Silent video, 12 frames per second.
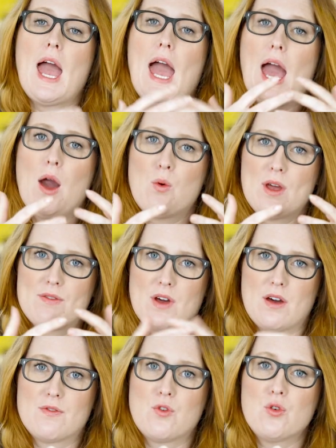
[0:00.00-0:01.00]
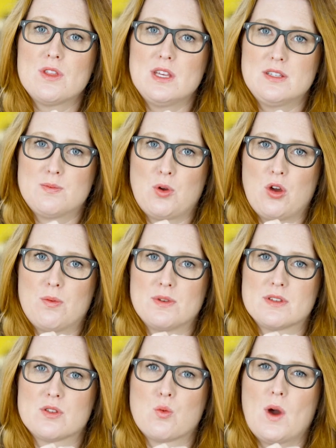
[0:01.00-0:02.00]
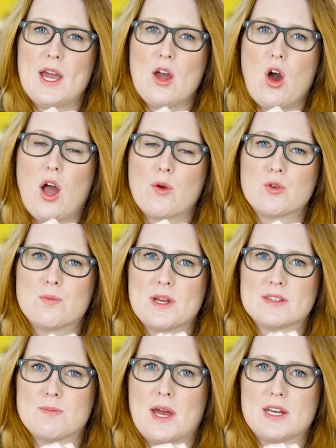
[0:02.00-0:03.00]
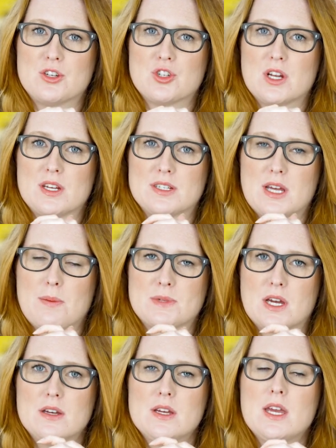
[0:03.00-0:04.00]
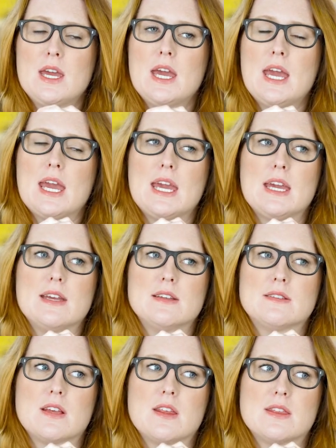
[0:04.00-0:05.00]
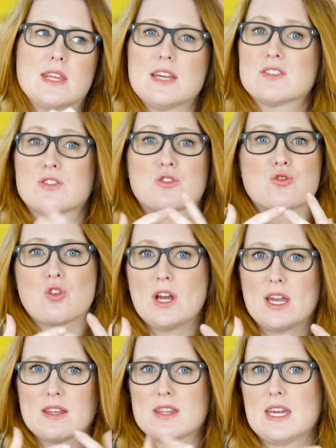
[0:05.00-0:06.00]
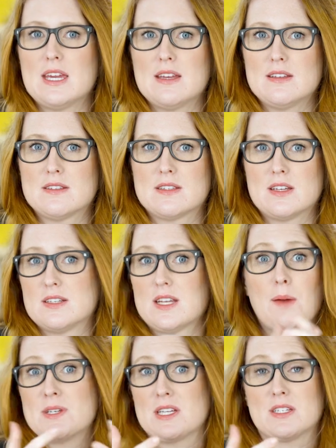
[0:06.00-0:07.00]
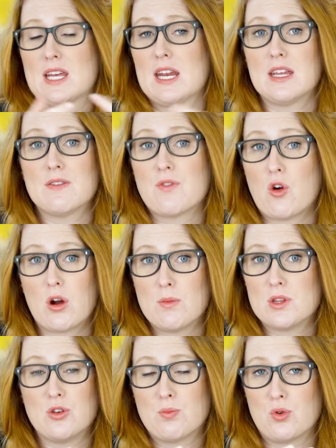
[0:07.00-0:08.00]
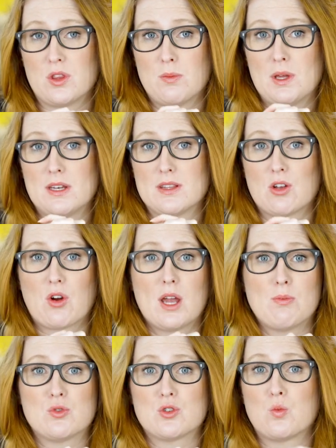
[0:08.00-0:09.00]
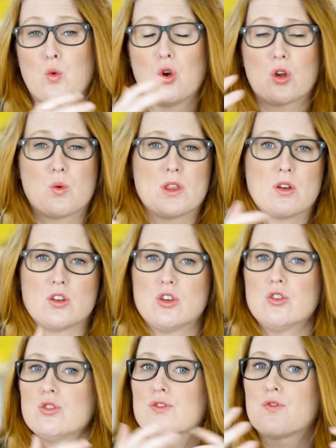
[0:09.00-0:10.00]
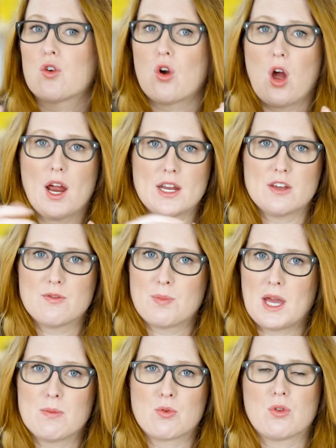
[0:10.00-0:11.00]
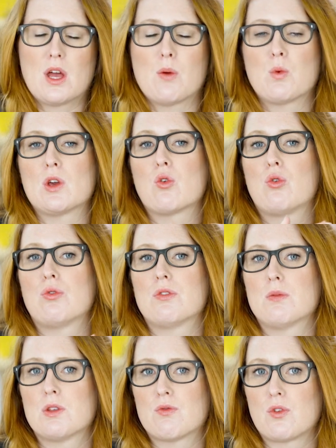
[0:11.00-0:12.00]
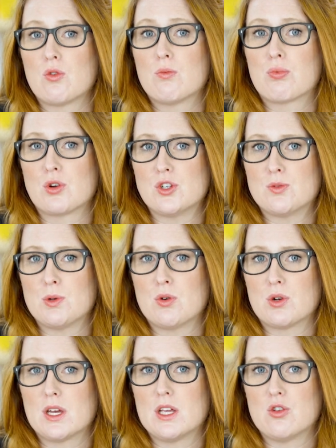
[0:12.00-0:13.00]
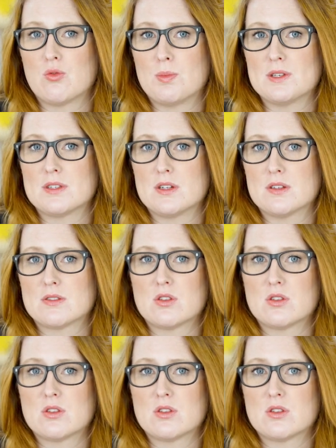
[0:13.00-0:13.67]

However, for this purpose, the way I would best manage an adapter is their strength is adapting to any environment that you put them in. They're able to work with a huge variety of people, and we call them the real bridge builder in your business.